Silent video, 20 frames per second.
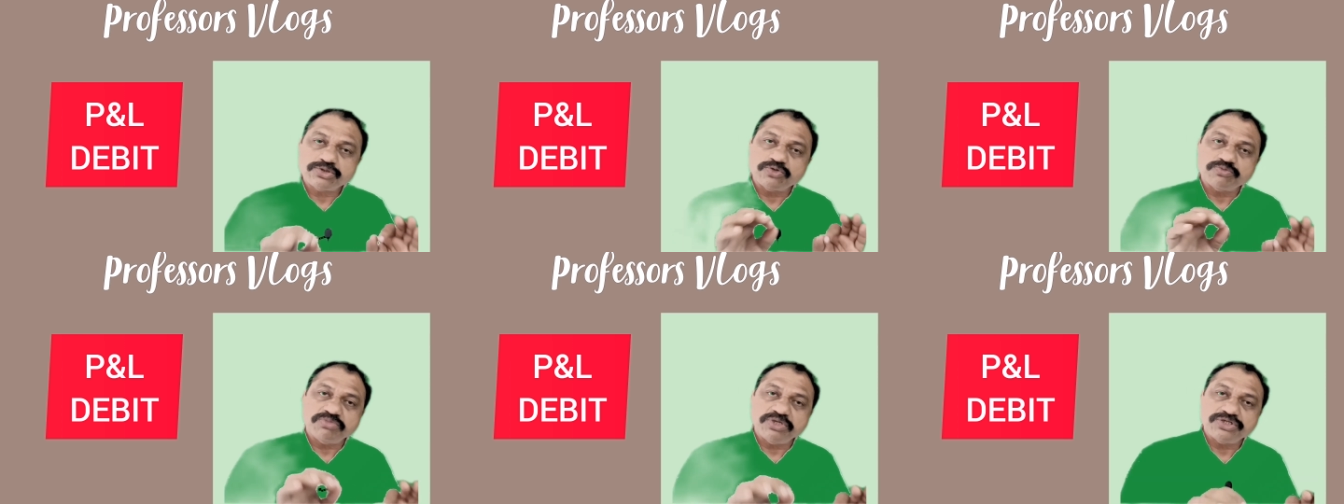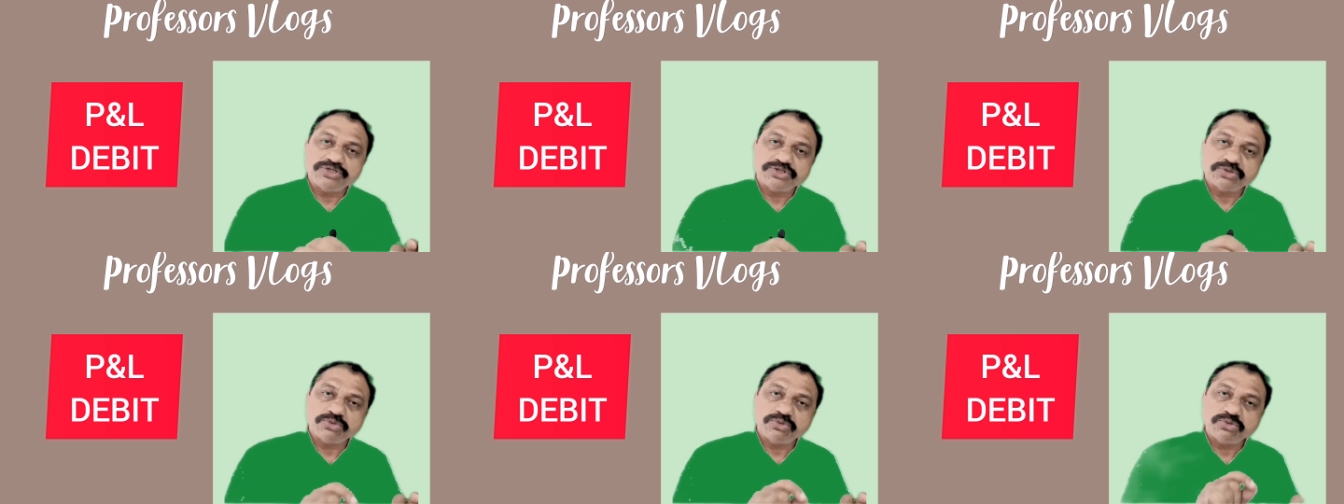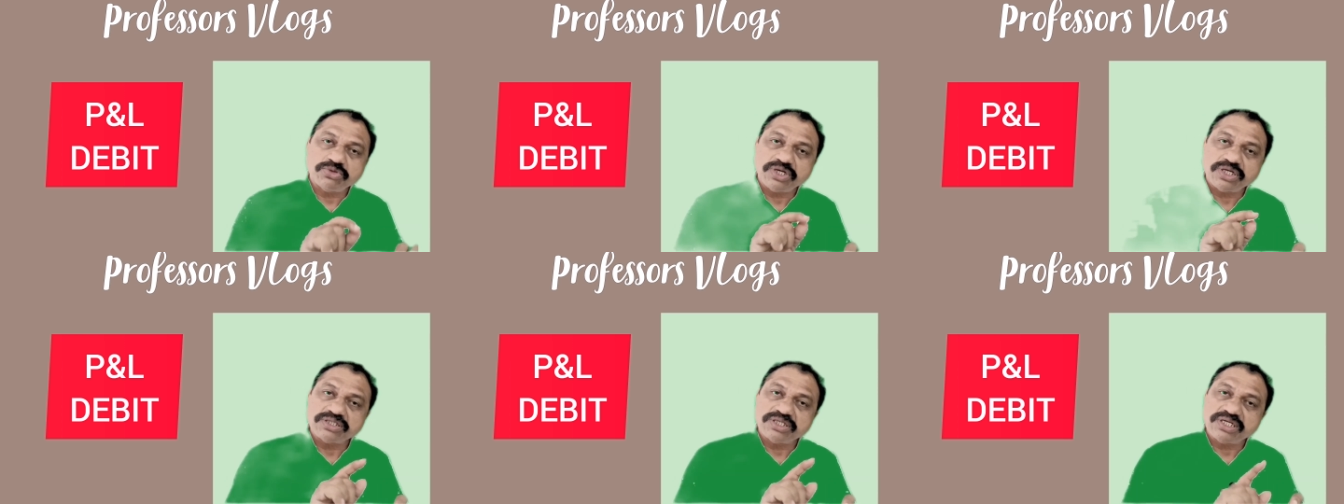should be
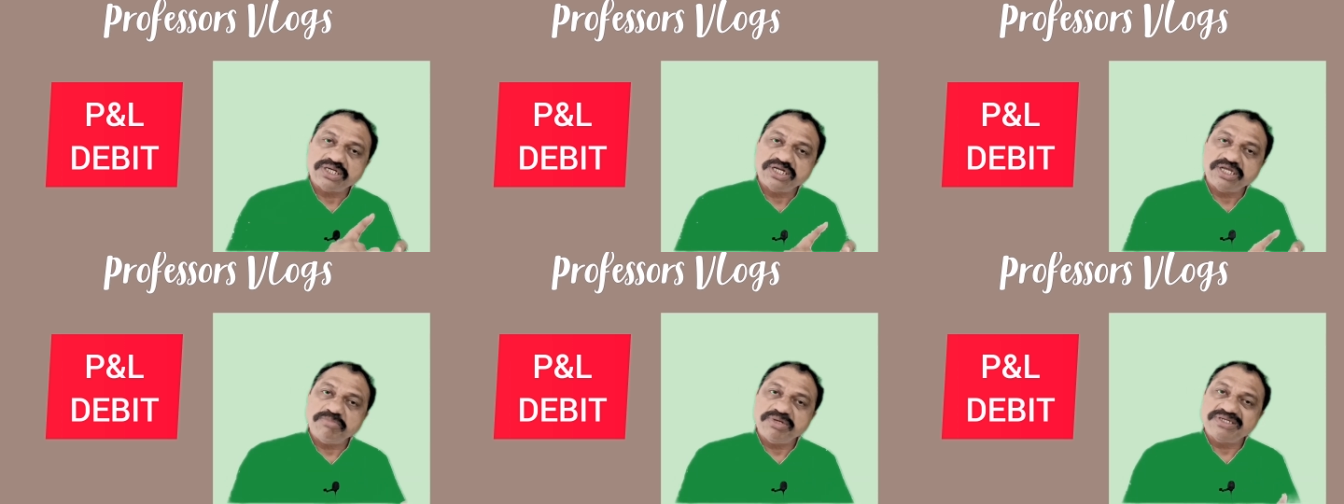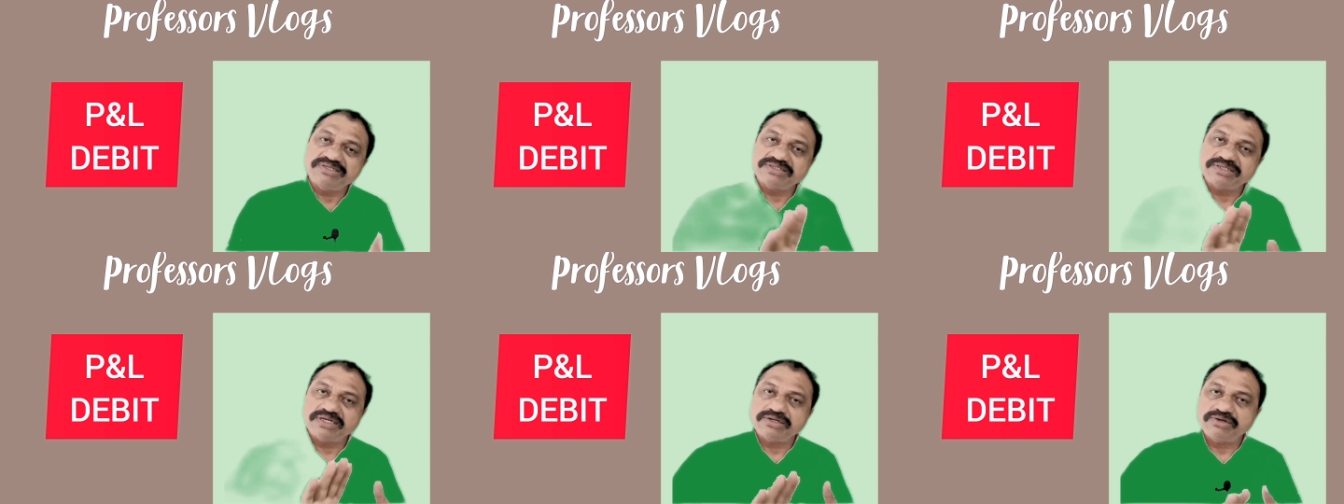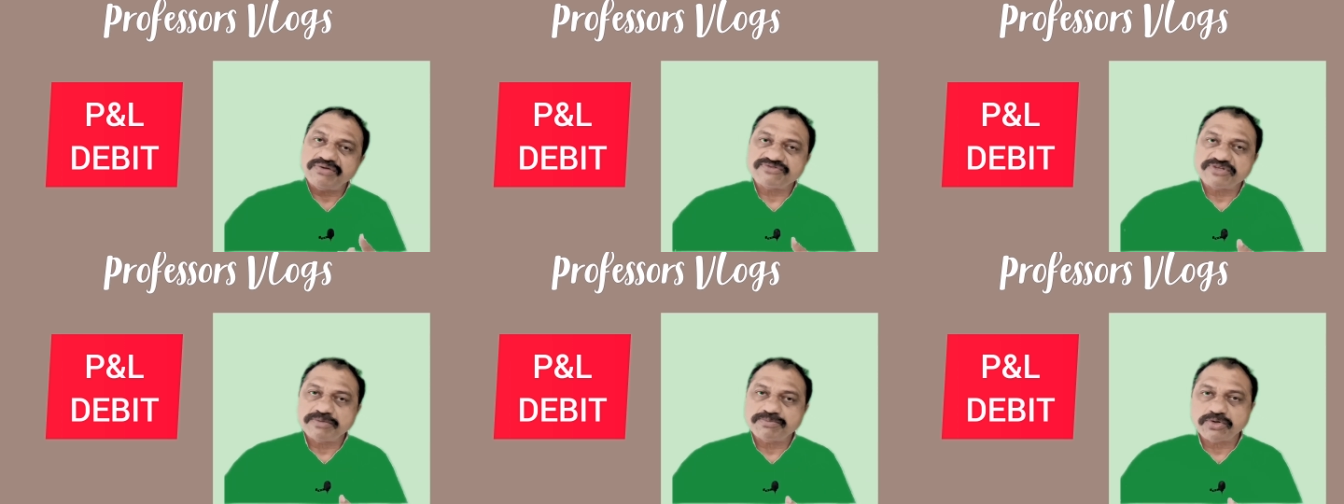shown at the debit side
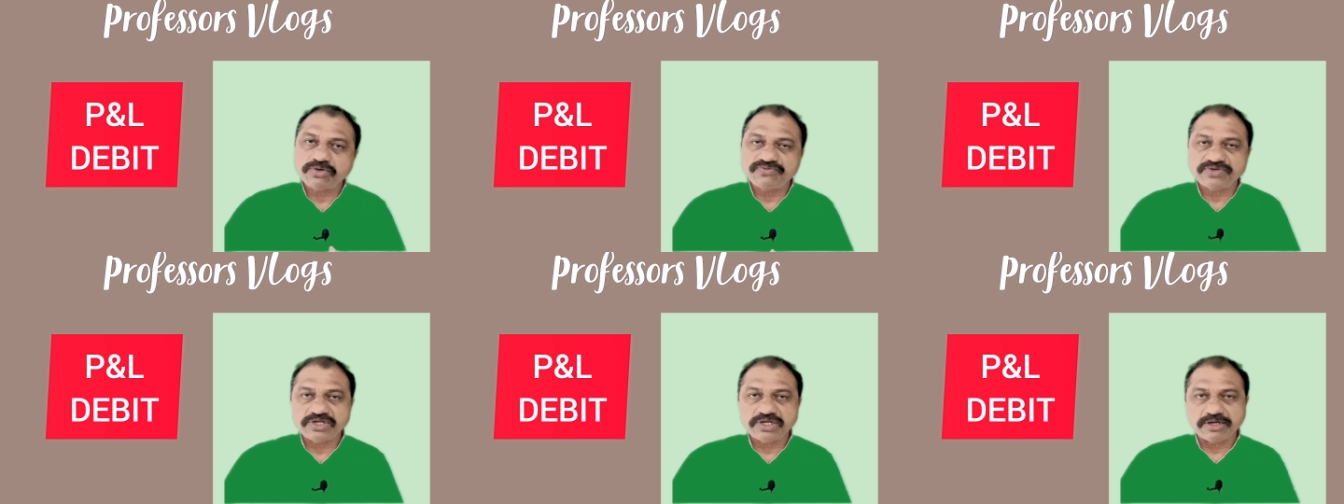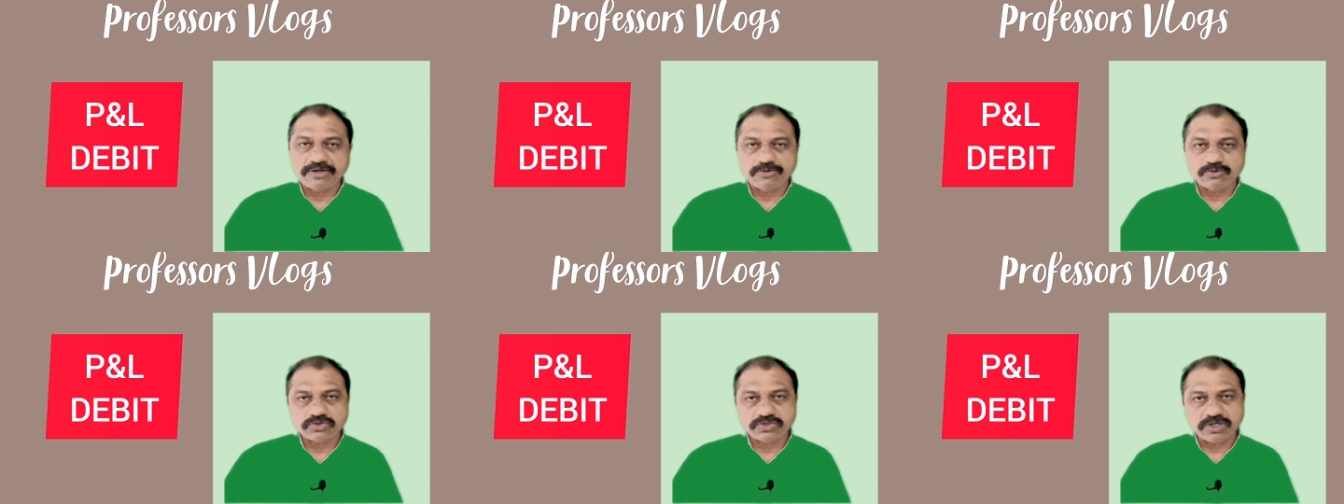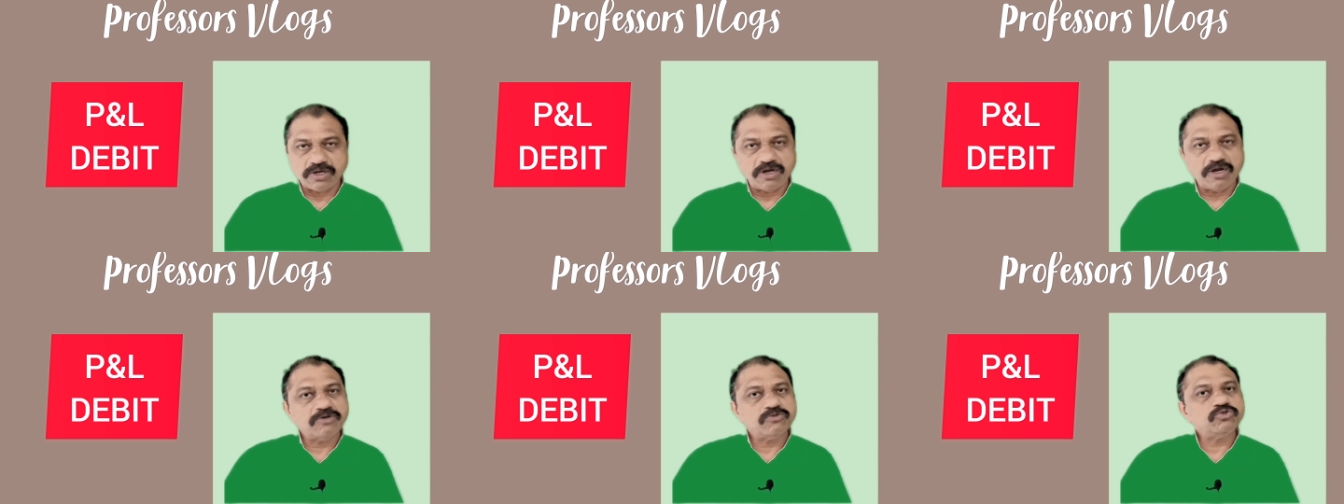of the profit and loss
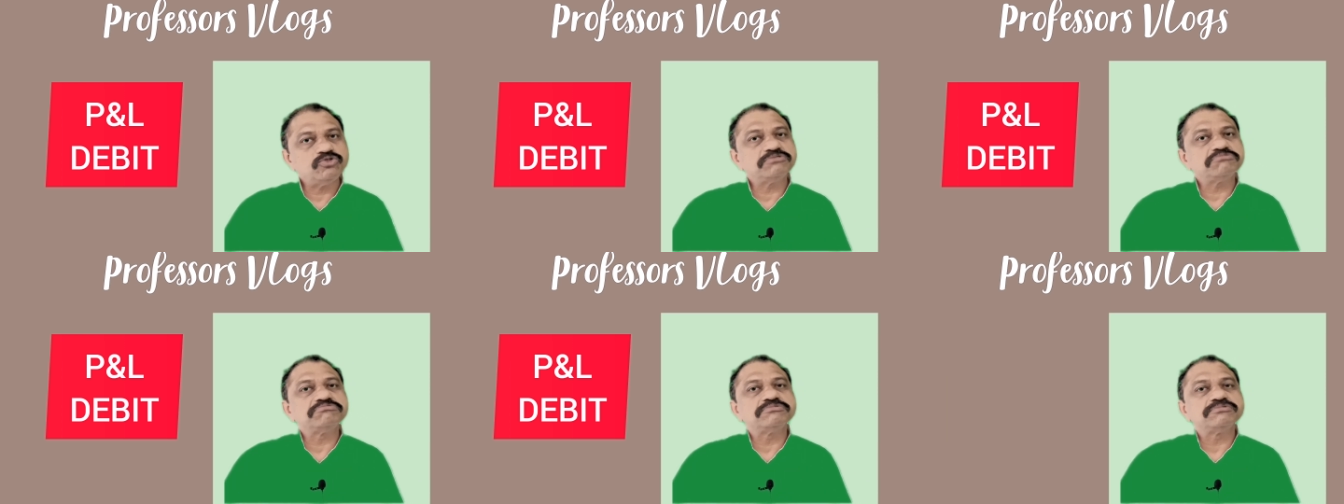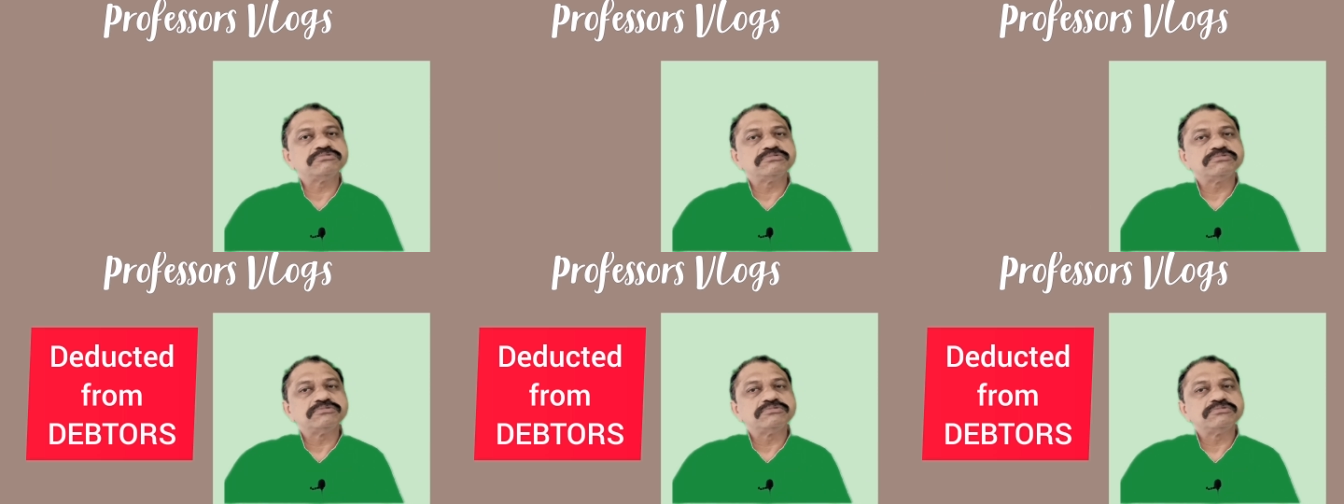account